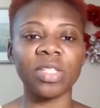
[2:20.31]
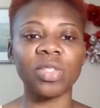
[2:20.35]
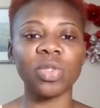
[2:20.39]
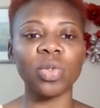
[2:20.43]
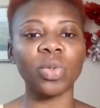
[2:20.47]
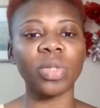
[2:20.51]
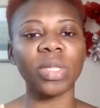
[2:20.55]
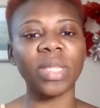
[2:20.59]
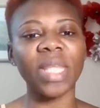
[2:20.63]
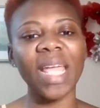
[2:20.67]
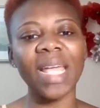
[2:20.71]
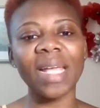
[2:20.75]

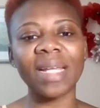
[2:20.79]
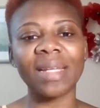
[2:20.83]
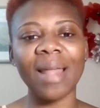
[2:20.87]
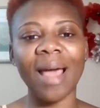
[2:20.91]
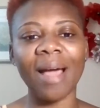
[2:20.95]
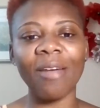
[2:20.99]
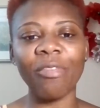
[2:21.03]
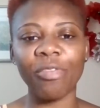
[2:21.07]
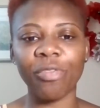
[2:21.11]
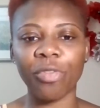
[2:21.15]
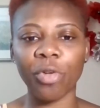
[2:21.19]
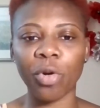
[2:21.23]
So take
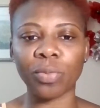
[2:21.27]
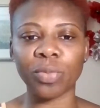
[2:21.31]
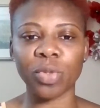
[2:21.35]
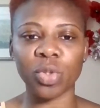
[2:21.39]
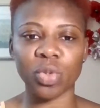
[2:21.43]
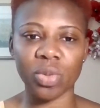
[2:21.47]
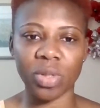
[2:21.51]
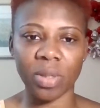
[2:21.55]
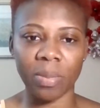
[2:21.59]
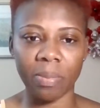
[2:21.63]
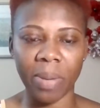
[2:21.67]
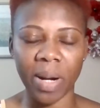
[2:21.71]
that form
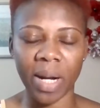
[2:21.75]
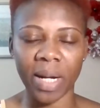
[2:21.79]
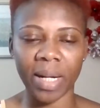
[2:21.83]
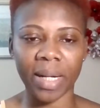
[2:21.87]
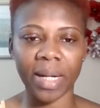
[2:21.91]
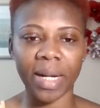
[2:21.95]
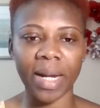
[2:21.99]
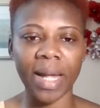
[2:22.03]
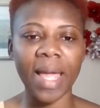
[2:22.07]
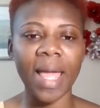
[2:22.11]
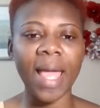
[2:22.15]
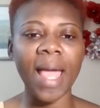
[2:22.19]
to the
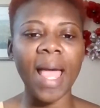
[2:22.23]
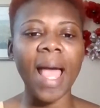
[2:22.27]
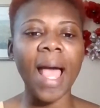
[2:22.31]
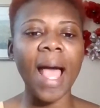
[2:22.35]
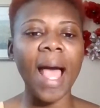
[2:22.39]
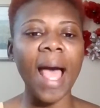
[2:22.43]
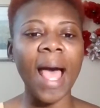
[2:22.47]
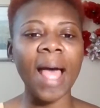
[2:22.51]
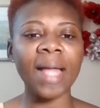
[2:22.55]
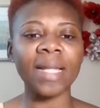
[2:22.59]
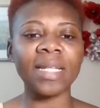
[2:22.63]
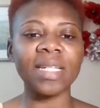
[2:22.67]
bank
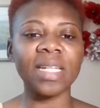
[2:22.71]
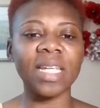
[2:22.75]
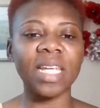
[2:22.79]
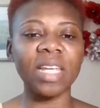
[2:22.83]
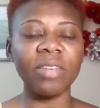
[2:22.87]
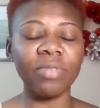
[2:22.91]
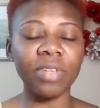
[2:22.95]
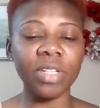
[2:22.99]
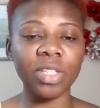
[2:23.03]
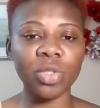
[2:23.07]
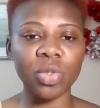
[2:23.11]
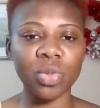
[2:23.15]
and
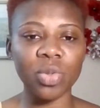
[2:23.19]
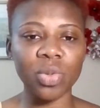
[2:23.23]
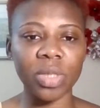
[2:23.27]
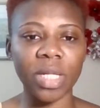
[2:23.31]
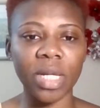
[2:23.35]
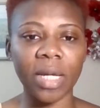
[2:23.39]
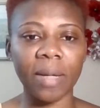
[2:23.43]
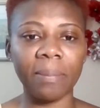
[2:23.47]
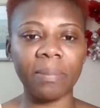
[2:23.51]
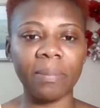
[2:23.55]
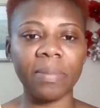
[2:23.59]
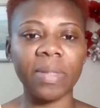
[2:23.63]
give it to
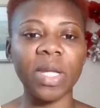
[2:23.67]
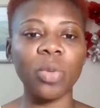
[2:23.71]
them.